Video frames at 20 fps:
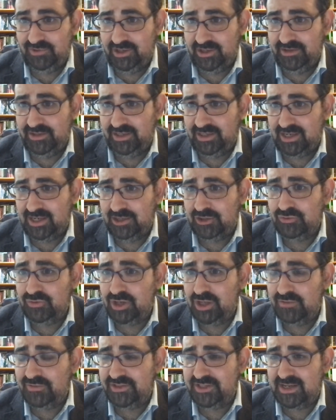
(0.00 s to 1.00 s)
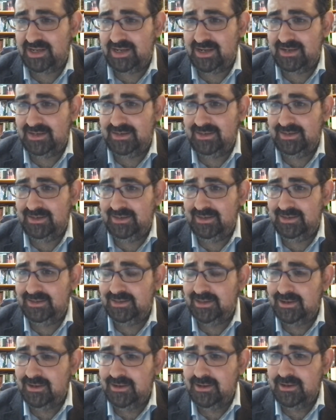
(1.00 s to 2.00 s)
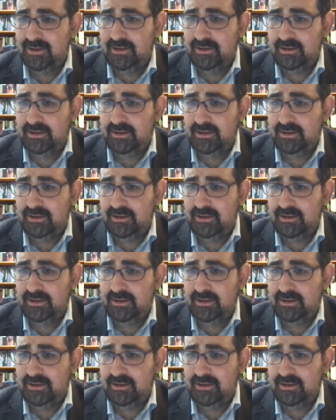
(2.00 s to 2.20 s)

even on the K 12 side, is